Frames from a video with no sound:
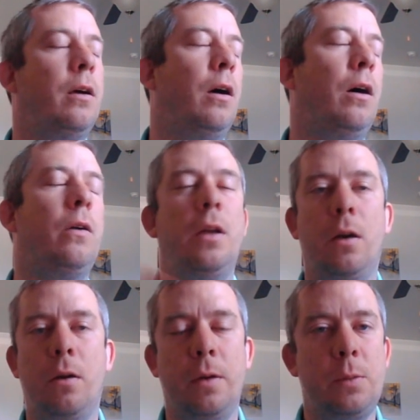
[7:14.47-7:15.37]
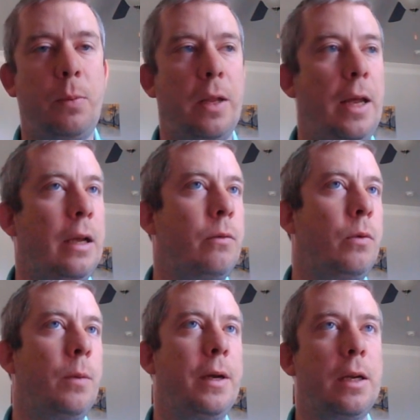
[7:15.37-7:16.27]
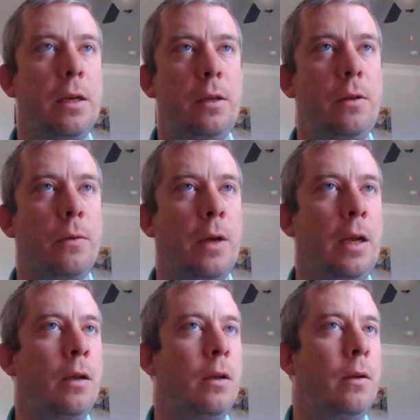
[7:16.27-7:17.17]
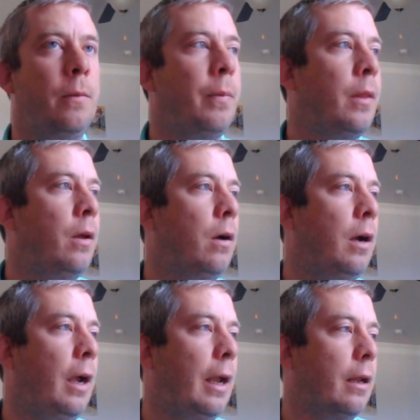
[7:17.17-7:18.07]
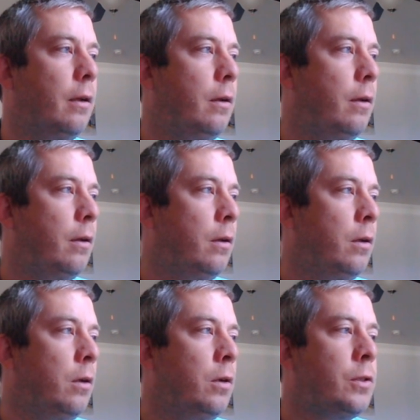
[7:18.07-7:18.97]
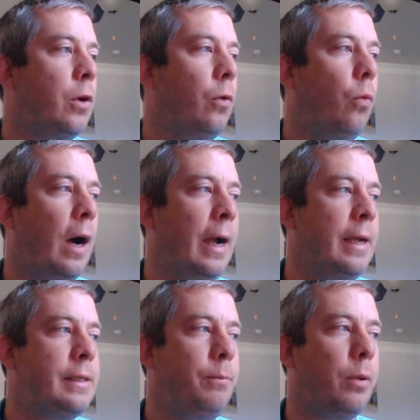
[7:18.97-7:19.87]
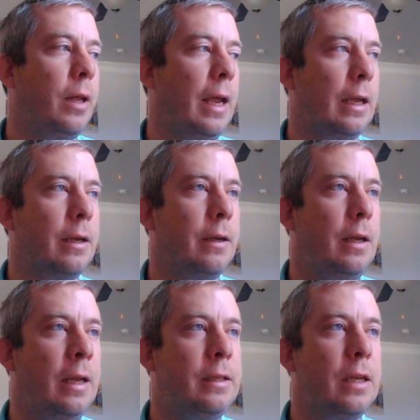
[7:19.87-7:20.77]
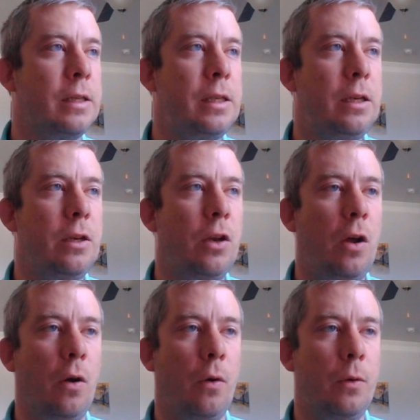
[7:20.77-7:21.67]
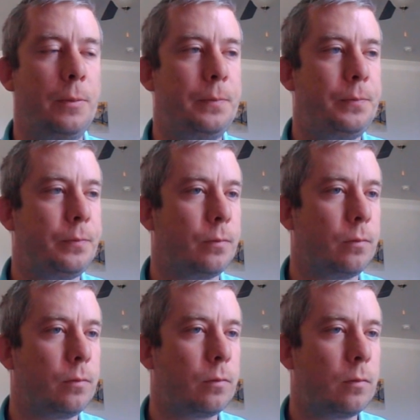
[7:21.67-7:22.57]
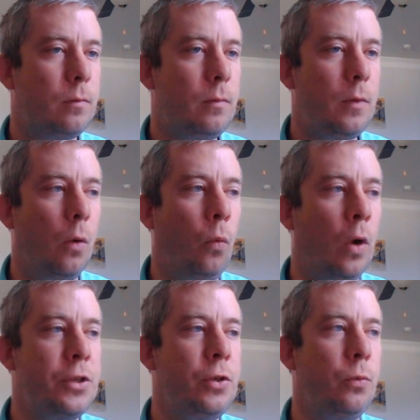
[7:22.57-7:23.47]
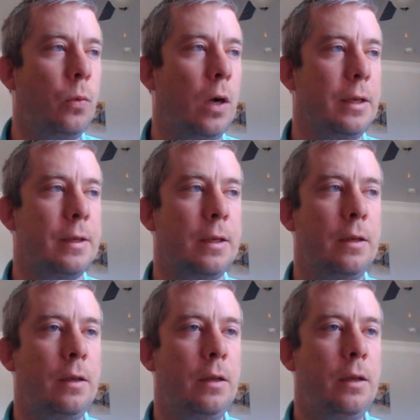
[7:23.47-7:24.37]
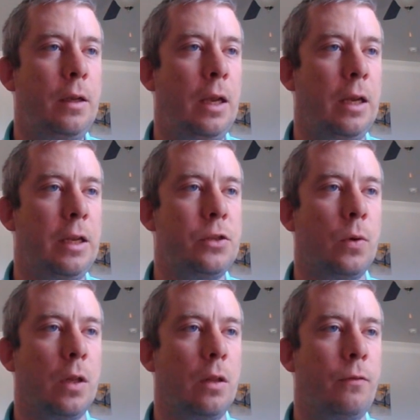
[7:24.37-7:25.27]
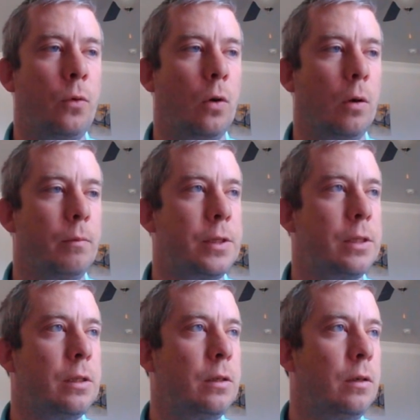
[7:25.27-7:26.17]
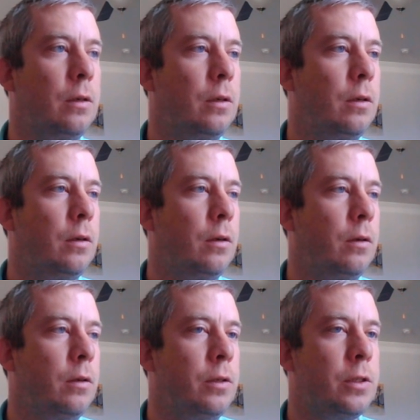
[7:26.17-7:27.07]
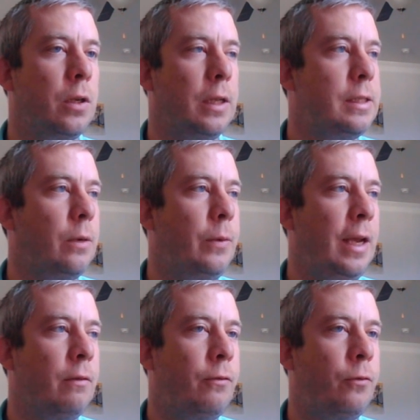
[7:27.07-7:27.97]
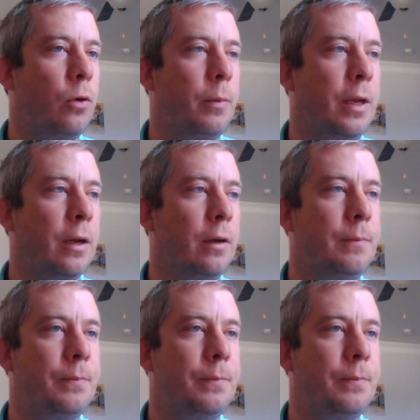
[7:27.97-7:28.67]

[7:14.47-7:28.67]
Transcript: Oh no, it's blank. What am I going to do, right? All right. So why is it blank? It doesn't know what you want in each one of the forms. So let's say we have a form here.